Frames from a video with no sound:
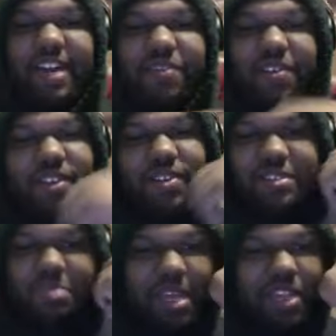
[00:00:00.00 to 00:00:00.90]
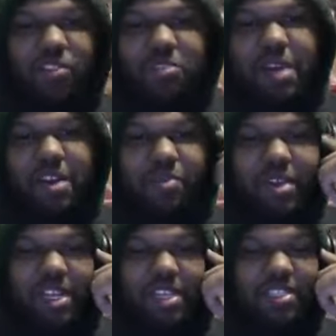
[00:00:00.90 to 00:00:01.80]
dub for Los, man. Los better
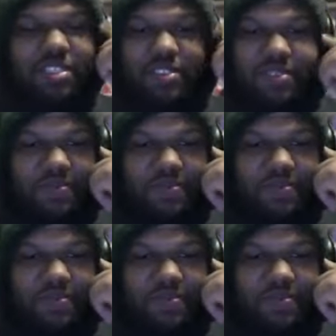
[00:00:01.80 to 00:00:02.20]
win this.